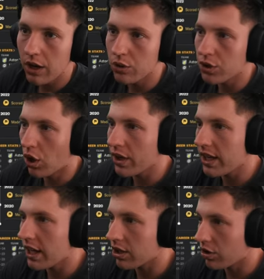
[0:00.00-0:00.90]

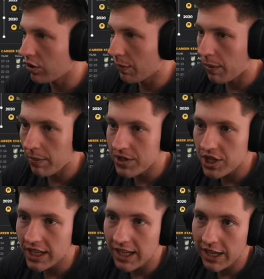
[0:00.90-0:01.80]
Udogie, a good,
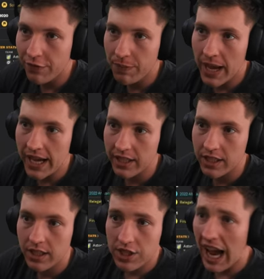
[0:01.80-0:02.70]
promising left
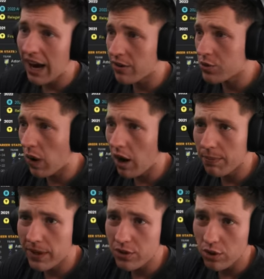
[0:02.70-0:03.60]
back. Saar as well,
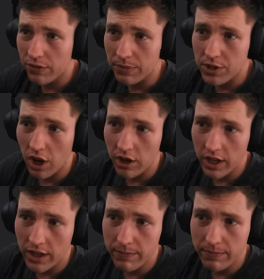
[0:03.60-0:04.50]
I'm pretty sure, from
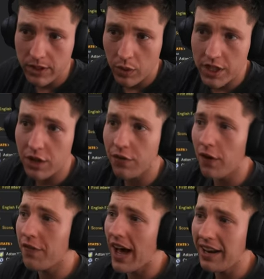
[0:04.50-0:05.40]
Tottenham. Wesley
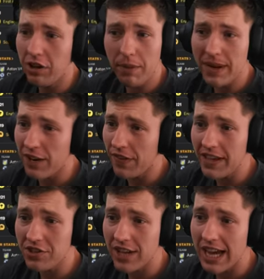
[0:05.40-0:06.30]
Fofana, I mean, if
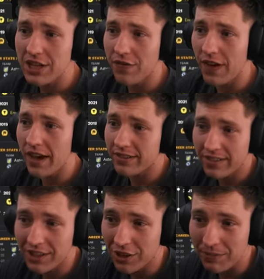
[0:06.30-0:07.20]
he stays fit,
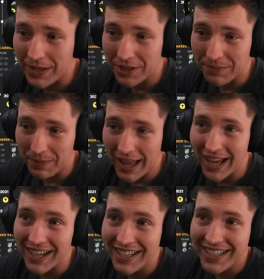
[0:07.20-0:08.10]
he could be a good
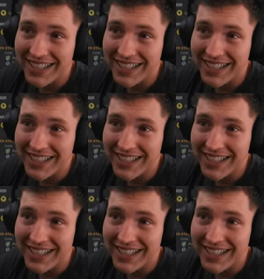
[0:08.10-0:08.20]
player.